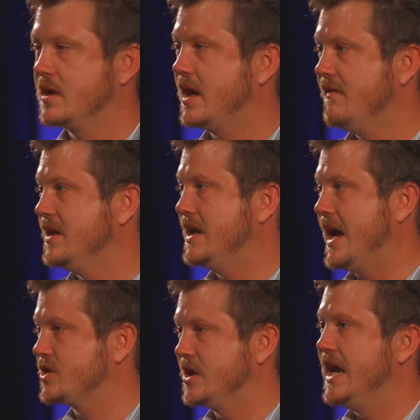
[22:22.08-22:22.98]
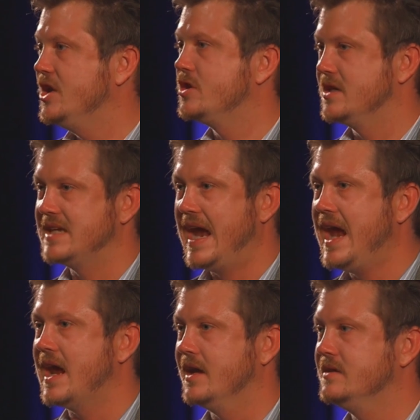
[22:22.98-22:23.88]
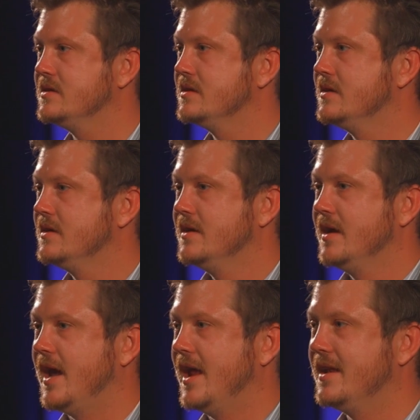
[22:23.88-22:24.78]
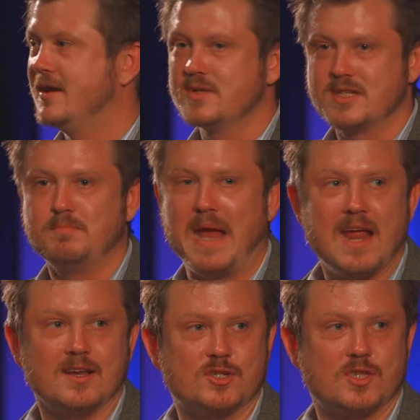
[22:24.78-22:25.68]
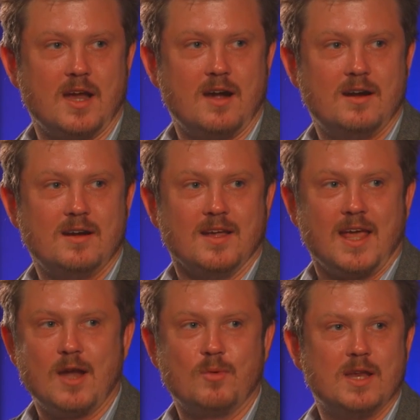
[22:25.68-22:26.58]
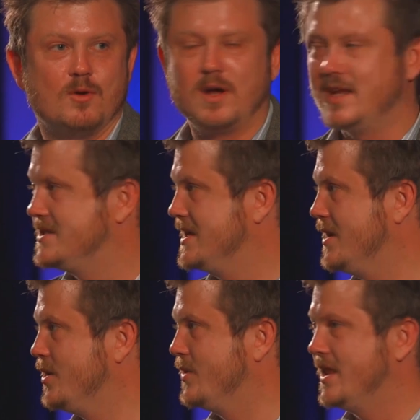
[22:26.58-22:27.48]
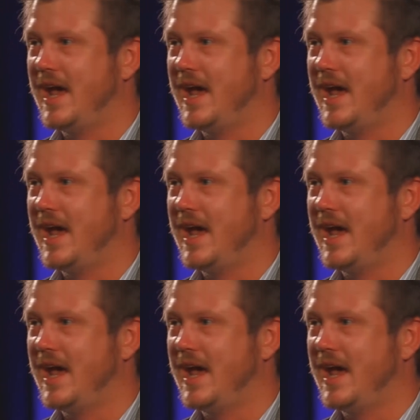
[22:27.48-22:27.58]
Kevin had actually injured his hand. And there was this bandage there. And we didn't want to deal with